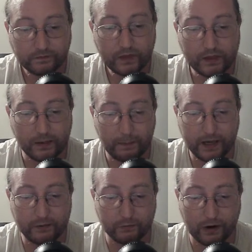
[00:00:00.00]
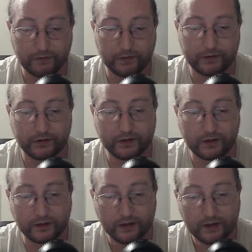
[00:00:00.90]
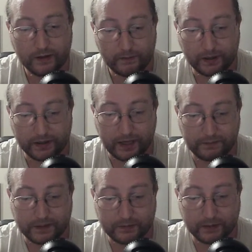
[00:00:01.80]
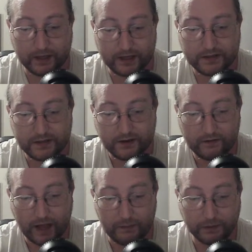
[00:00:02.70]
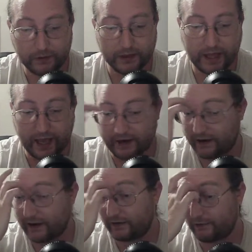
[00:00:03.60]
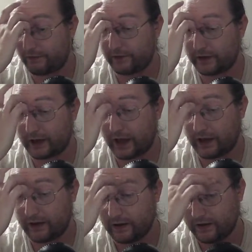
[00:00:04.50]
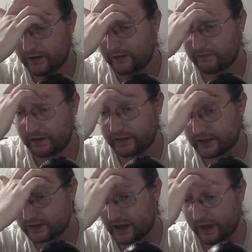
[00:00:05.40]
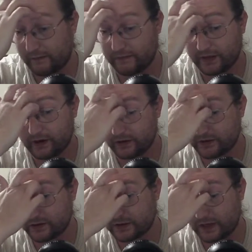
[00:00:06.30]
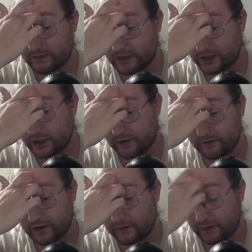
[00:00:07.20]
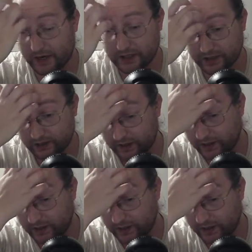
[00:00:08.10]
The bee ruffled a little, but kept its place. I blew again, and it ruffled again. But this time, it also seemed to shift impatiently,